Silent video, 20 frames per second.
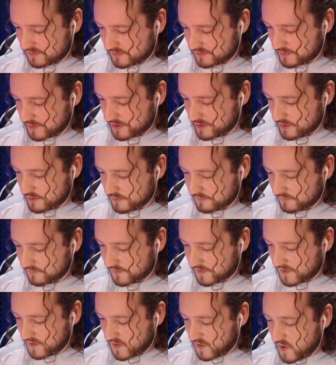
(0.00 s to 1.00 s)
There we go.
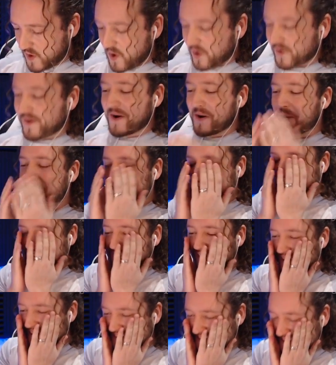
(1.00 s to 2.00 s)
No, it
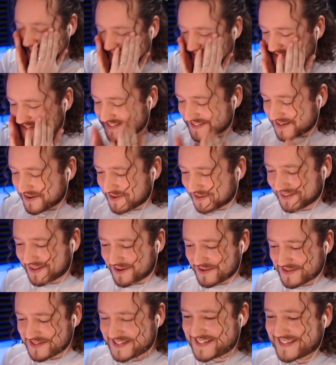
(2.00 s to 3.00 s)
crossed! That was so
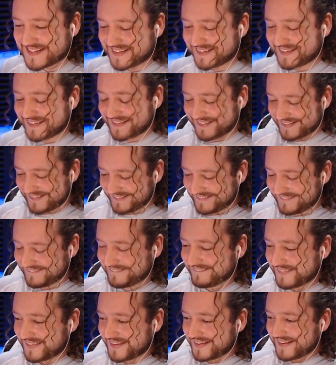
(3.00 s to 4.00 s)
close!
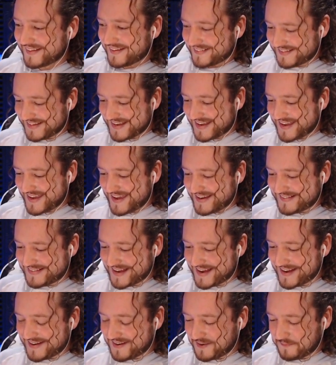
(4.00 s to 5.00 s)
Dang,
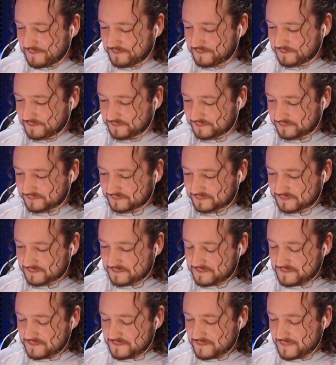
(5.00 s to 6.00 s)
Daniel.
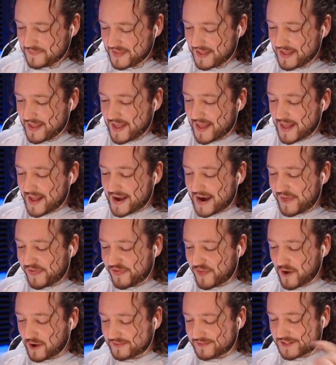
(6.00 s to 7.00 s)
I
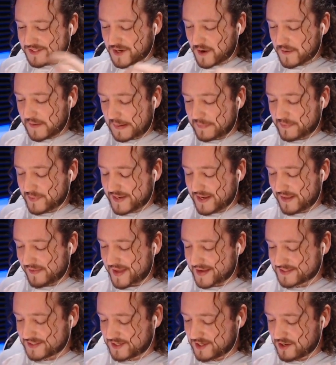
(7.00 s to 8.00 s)
thought the Dark Goblin would kill the
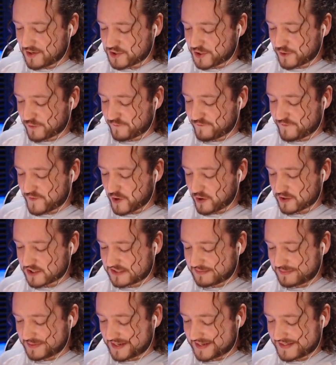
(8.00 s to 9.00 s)
Executioner
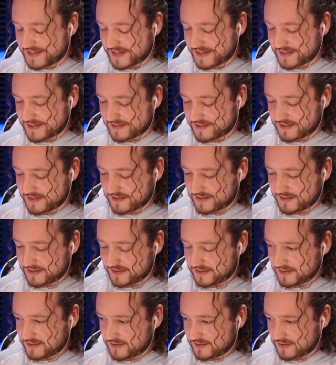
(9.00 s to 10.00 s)
first, but it didn't.
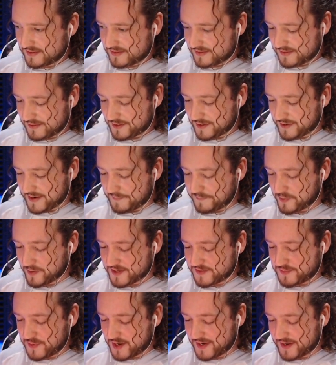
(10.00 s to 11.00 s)
Alright,
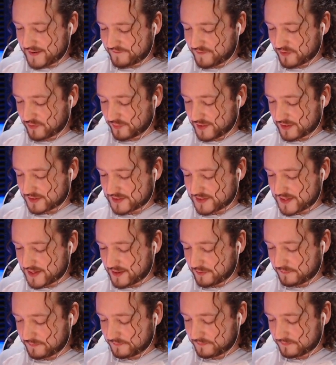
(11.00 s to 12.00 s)
boys. We gotta get for reals
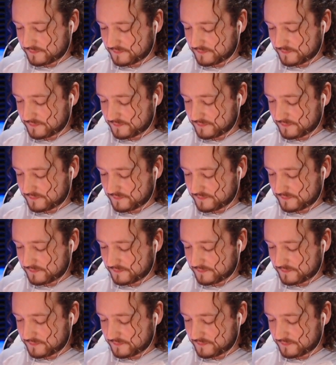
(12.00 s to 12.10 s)
now.